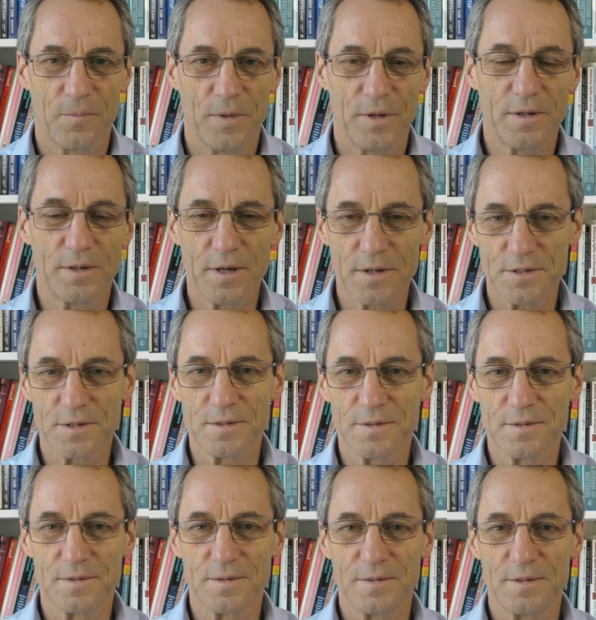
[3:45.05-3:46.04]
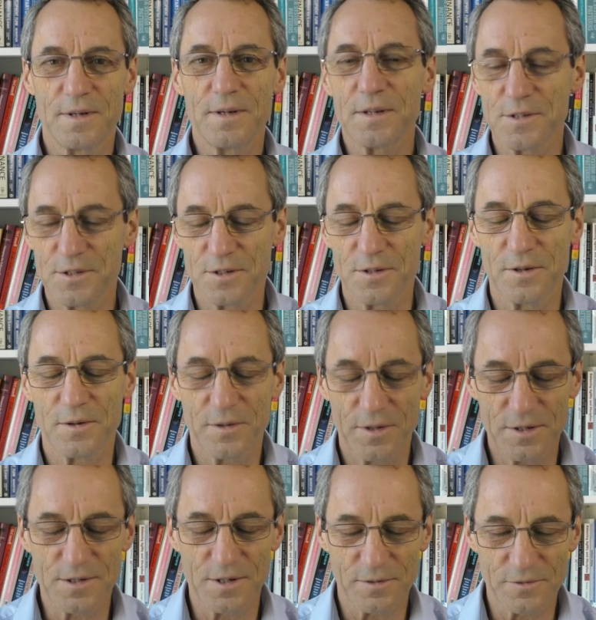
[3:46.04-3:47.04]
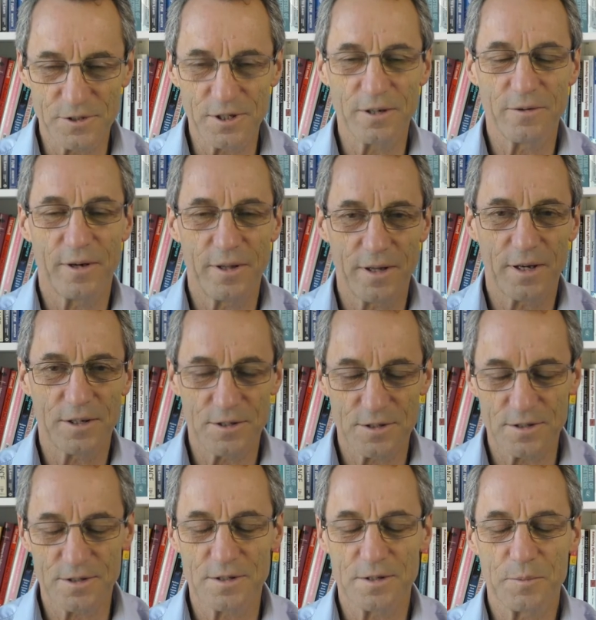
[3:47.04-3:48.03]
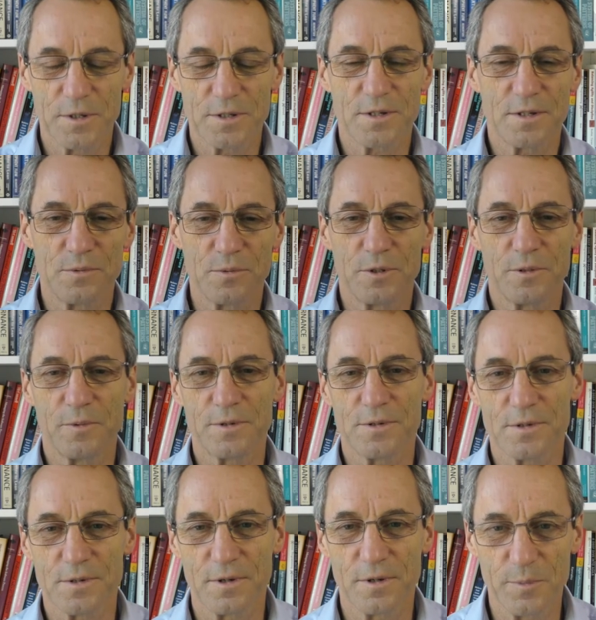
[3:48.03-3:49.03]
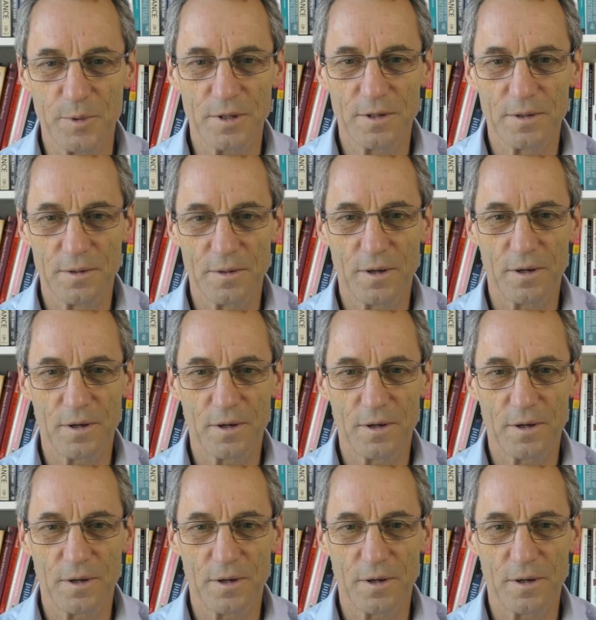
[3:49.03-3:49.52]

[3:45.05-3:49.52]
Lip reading: It doesn't itself generate the actions. It simply says which ones are going to be